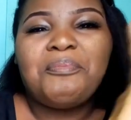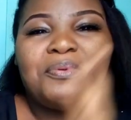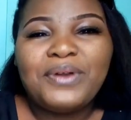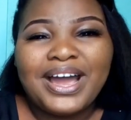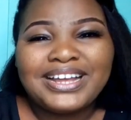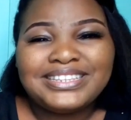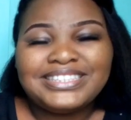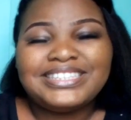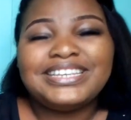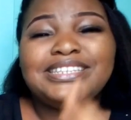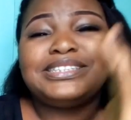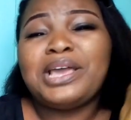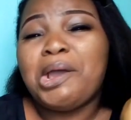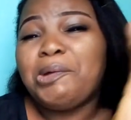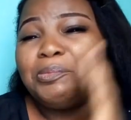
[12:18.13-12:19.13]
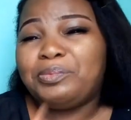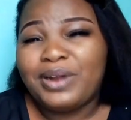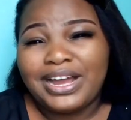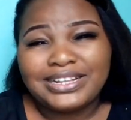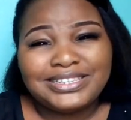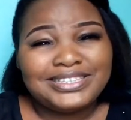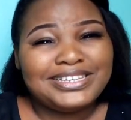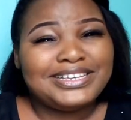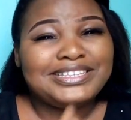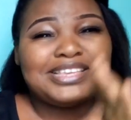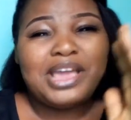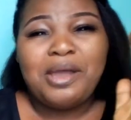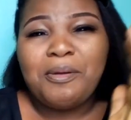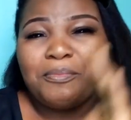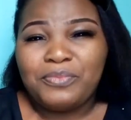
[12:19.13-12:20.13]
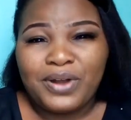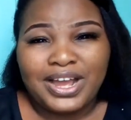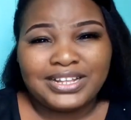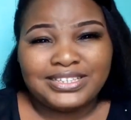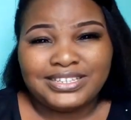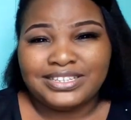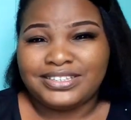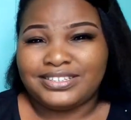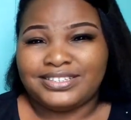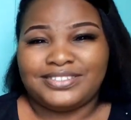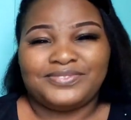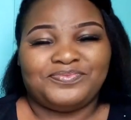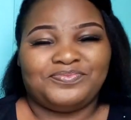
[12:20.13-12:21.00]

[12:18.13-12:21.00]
Practice, practice, practice.